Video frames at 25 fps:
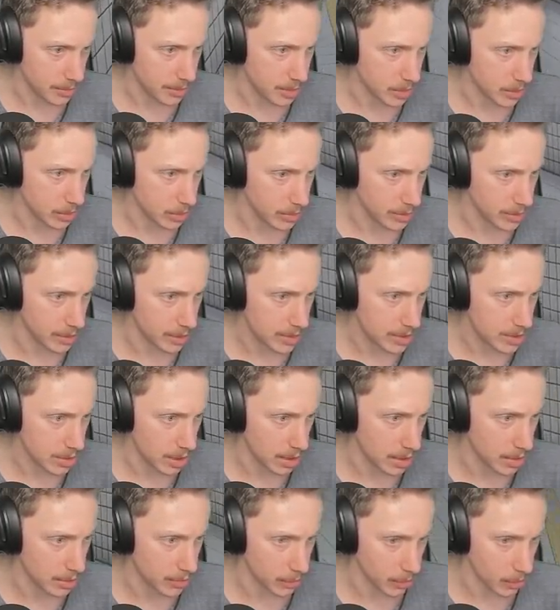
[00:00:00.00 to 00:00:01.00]
be good on this
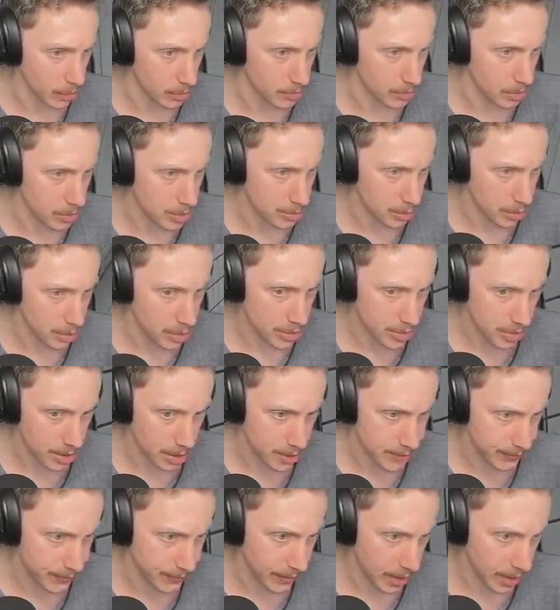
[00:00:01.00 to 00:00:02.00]
side of the room. No smoking
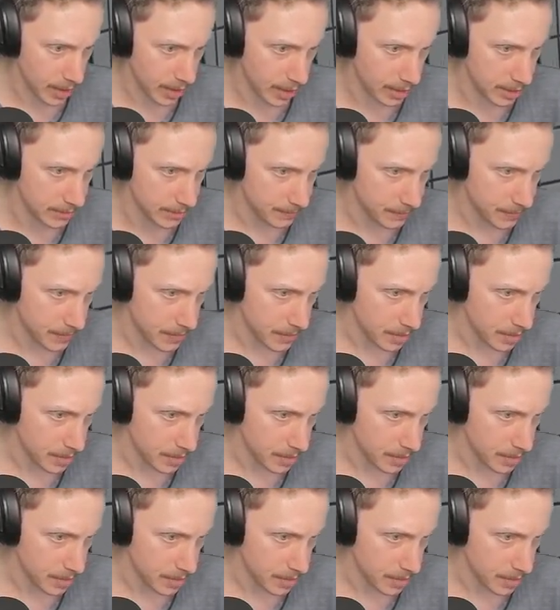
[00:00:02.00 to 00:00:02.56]
sign is fine.